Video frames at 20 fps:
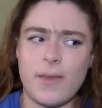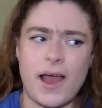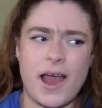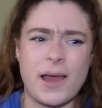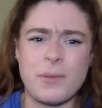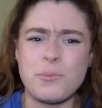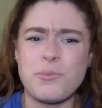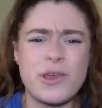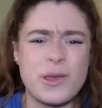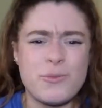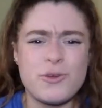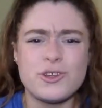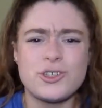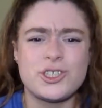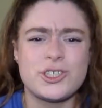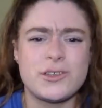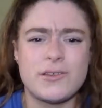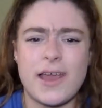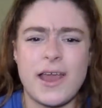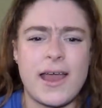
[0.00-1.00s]
pretty
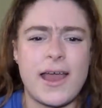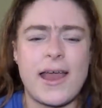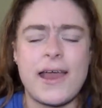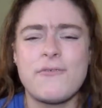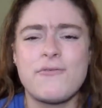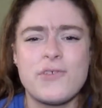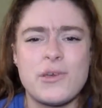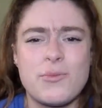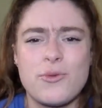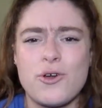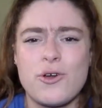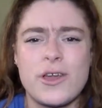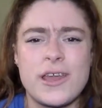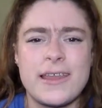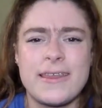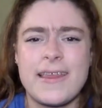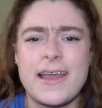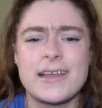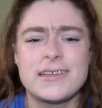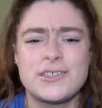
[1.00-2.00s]
much every boy
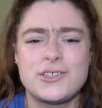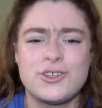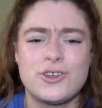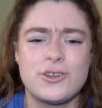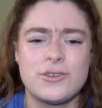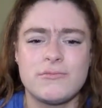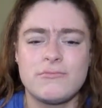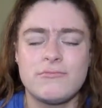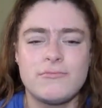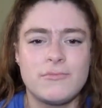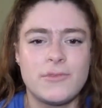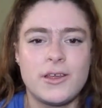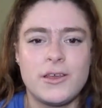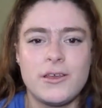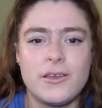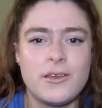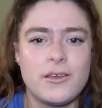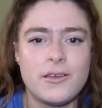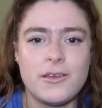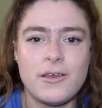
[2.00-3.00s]
in there's done
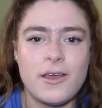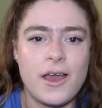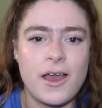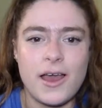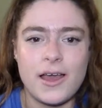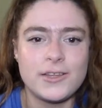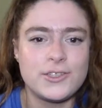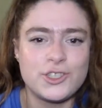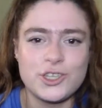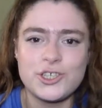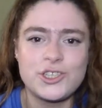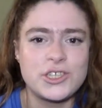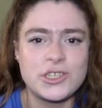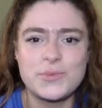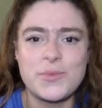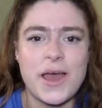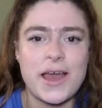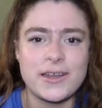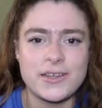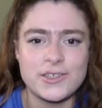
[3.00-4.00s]
just as
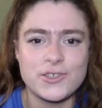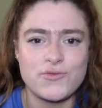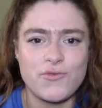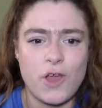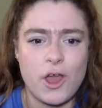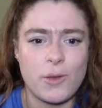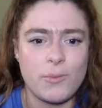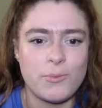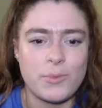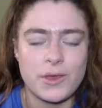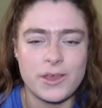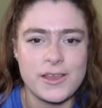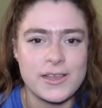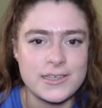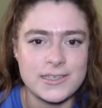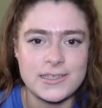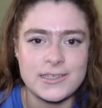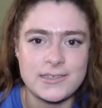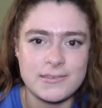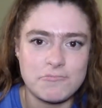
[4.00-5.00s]
bad as Ron,
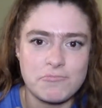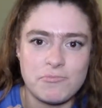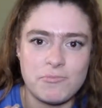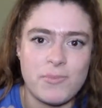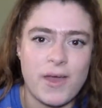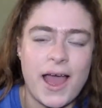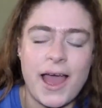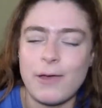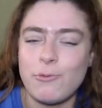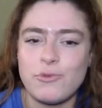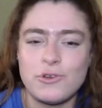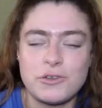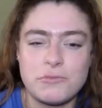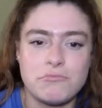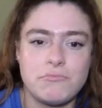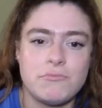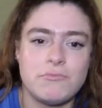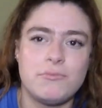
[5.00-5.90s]
because I would,